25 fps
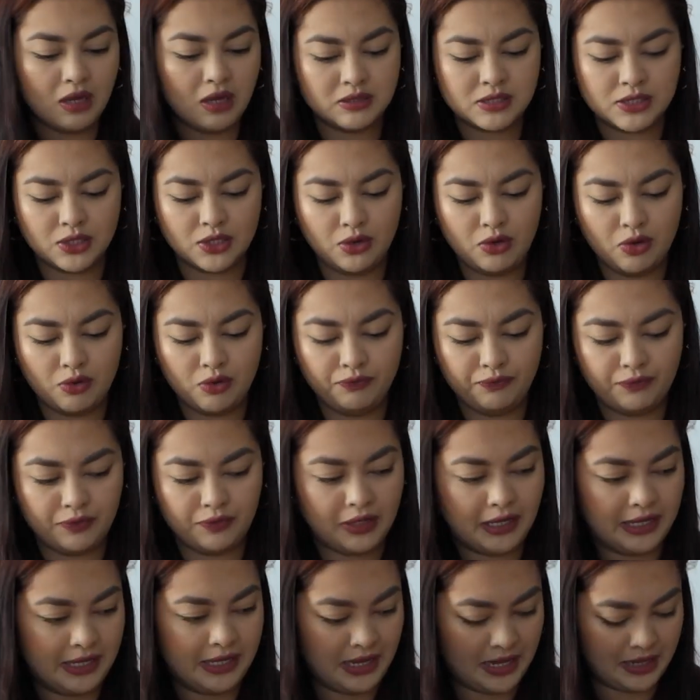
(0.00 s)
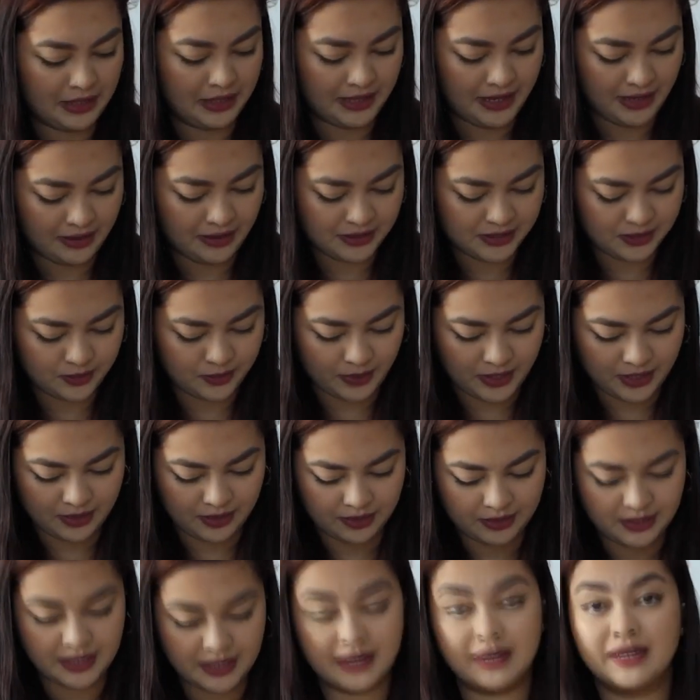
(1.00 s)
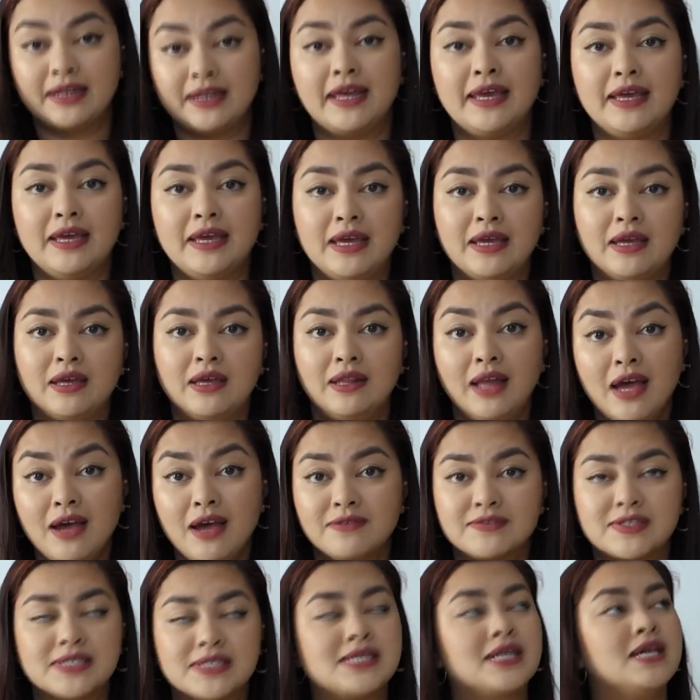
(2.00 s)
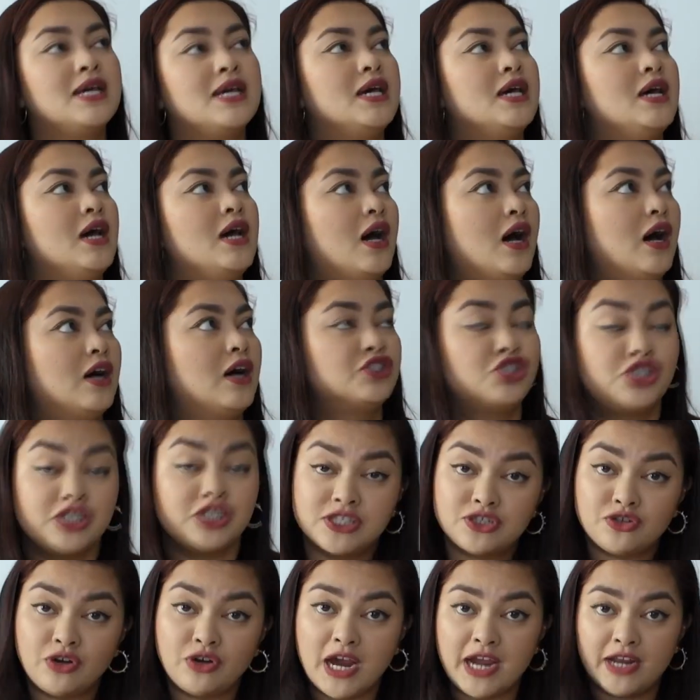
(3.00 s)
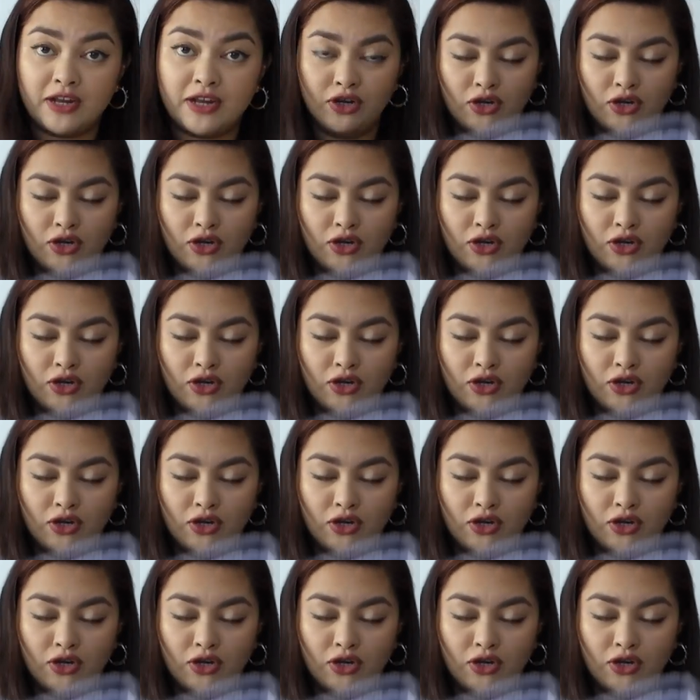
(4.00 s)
So hopefully I'll get a sweater that Anae loves. She's tried